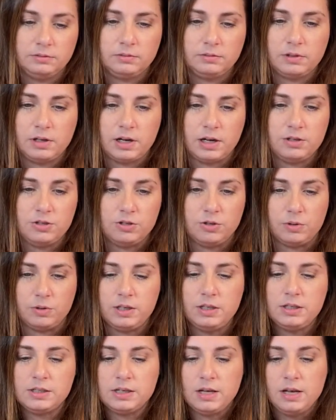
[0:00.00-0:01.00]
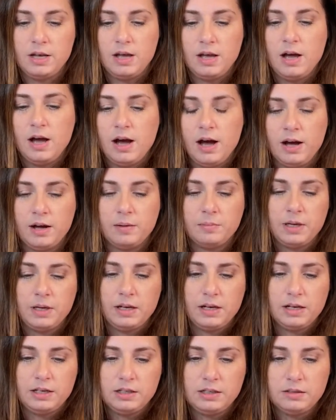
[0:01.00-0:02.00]
I do it.
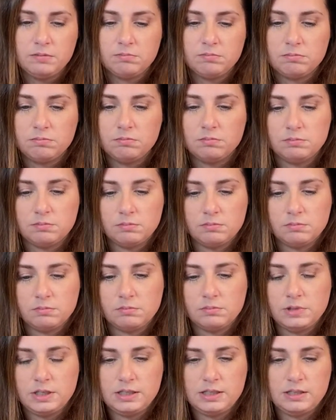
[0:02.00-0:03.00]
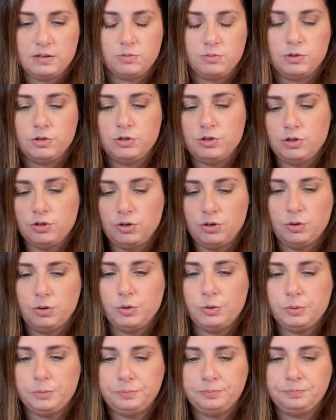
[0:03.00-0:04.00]
And let's see, we'll
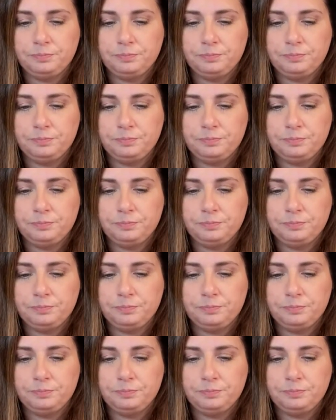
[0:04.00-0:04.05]
do,